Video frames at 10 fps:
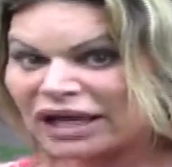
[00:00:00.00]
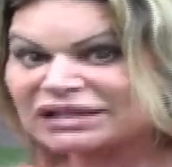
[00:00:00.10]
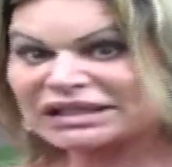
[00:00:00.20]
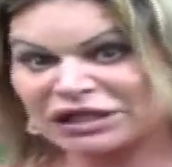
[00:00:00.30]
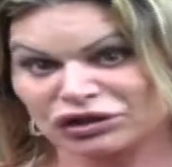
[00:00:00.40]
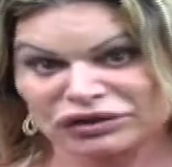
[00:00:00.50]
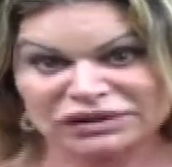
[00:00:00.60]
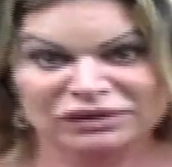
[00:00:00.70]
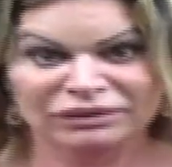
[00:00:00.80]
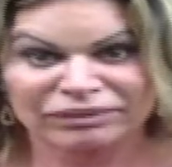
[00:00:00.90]
and
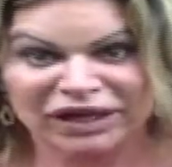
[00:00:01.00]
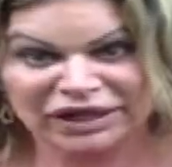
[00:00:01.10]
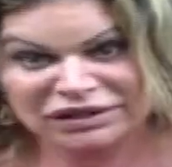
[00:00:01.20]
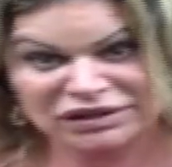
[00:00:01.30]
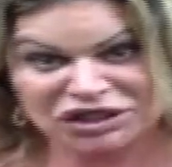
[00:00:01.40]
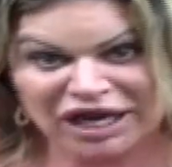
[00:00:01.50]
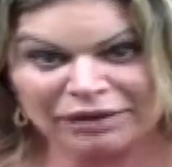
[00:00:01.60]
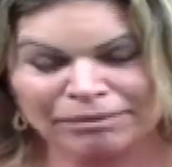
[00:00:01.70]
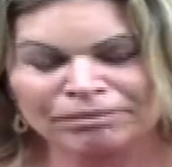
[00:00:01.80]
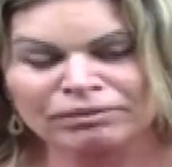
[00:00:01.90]
seniors get into
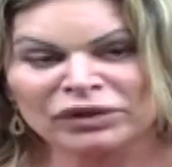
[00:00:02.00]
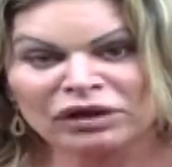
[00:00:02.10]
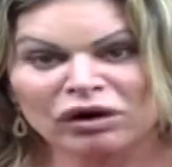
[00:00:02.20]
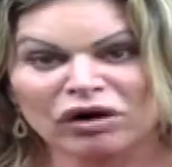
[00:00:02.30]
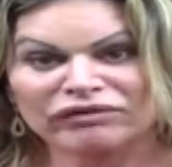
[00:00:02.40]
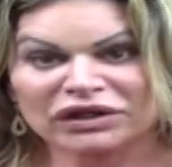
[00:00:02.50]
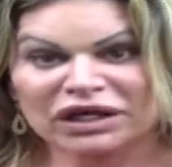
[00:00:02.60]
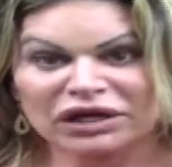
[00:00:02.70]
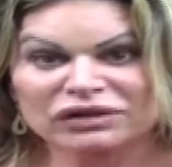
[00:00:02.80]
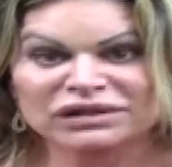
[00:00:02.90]
shape over
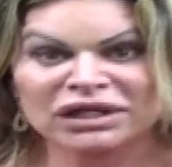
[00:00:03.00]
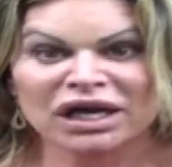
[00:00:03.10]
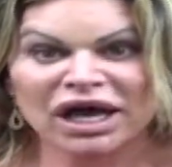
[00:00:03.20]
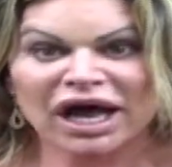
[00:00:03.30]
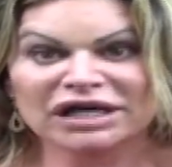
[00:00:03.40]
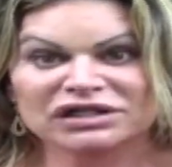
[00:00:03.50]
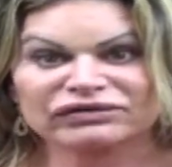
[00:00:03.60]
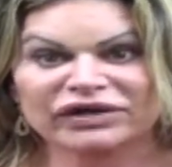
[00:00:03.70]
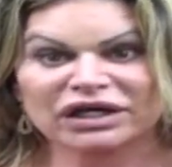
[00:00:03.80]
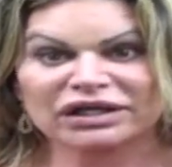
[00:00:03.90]
the years, I
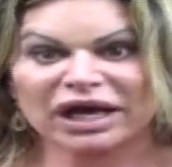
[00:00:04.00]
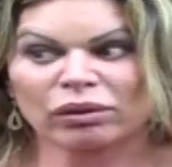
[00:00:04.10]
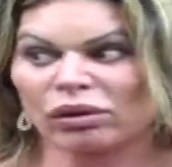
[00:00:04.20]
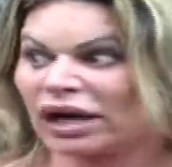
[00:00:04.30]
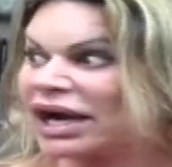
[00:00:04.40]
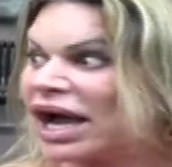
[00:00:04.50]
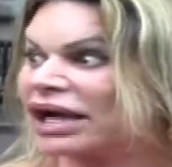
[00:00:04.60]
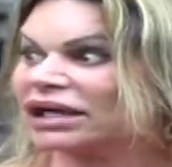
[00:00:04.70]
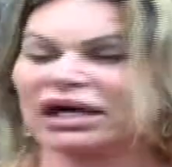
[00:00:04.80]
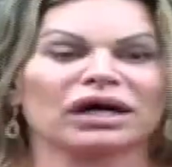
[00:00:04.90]
just figured that why
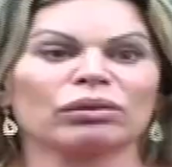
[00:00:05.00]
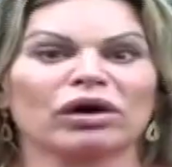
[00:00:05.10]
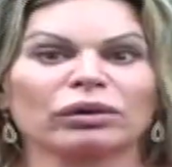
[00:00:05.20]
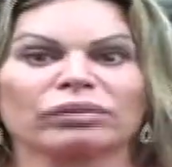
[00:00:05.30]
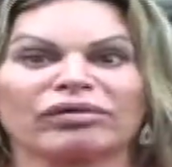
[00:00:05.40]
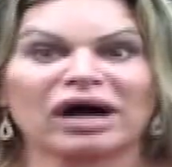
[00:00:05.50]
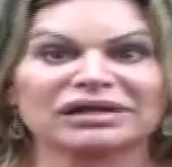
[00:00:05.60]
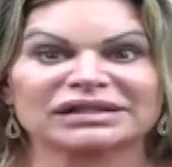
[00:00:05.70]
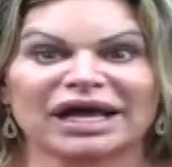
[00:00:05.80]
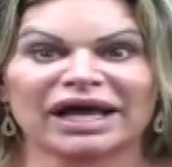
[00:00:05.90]
not work with
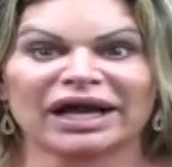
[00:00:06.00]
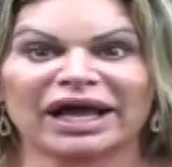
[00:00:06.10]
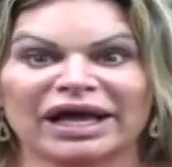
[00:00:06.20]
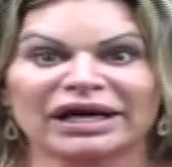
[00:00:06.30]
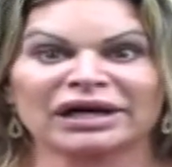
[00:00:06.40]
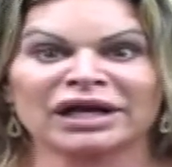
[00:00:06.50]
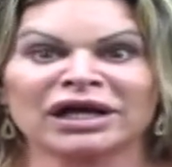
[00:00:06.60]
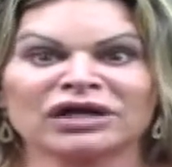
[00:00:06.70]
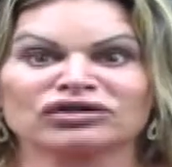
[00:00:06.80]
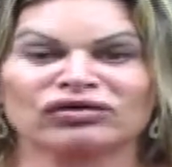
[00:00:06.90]
Bronxnet and
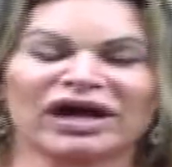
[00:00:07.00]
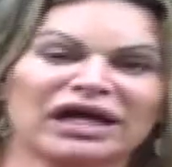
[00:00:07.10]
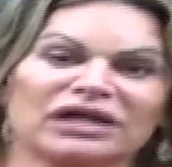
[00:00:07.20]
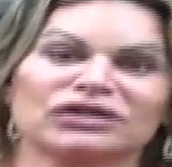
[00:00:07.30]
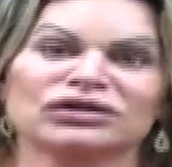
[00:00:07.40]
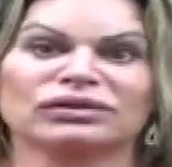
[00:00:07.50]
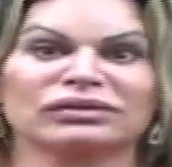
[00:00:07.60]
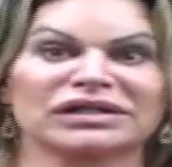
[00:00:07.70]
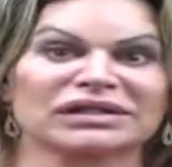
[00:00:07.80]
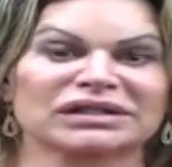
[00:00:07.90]
try and
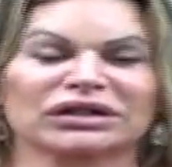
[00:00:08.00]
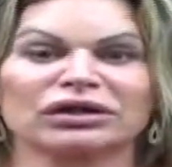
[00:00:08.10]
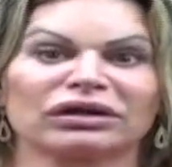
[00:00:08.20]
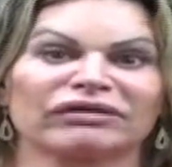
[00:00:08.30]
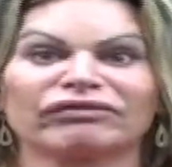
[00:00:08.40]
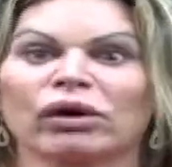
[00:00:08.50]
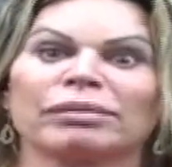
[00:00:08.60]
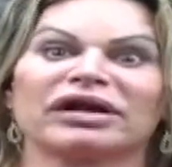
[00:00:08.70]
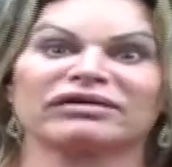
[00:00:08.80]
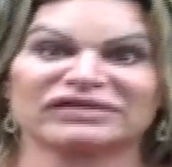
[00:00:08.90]
do this little
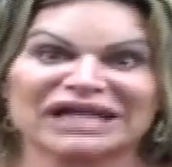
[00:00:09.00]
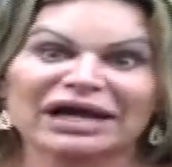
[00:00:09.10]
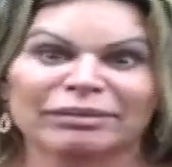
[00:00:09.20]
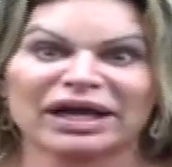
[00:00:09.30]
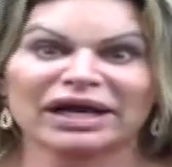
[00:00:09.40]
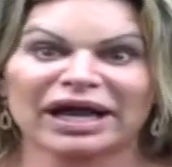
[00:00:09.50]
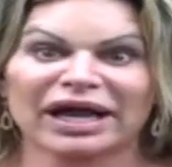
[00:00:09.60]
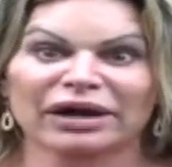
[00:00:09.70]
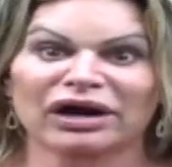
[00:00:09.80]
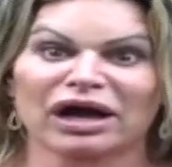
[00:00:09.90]
informative segment,
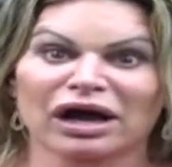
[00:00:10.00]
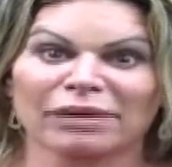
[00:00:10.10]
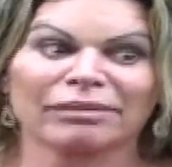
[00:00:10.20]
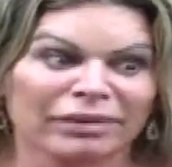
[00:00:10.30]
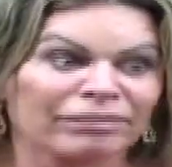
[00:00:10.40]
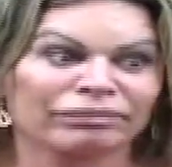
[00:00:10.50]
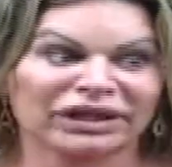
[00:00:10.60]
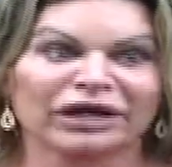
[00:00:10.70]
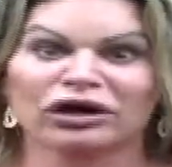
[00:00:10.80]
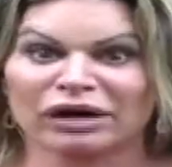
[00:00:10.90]
and
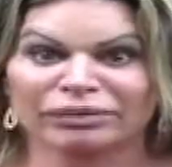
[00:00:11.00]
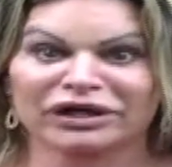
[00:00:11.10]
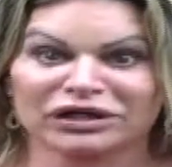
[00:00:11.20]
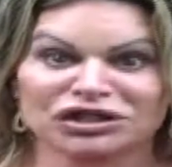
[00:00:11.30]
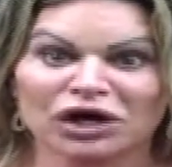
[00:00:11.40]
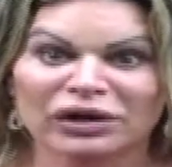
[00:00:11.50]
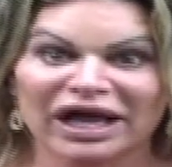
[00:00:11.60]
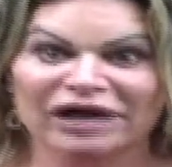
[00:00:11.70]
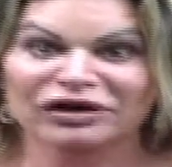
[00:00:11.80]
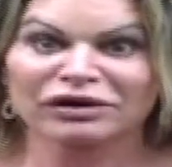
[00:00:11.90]
planning on putting a show
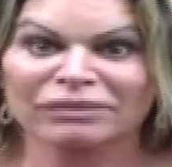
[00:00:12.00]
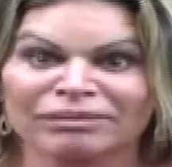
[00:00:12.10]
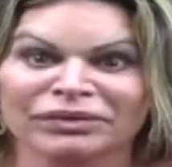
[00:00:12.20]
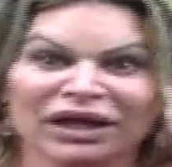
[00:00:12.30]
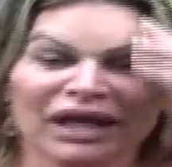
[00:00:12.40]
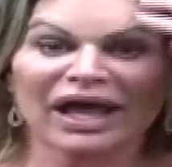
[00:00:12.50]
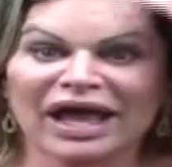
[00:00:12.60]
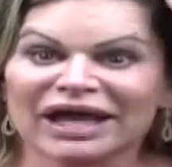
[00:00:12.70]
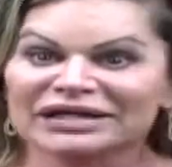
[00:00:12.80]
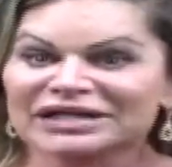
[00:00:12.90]
together,
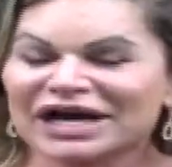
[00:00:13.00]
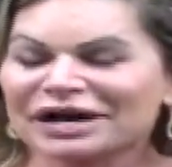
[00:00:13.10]
and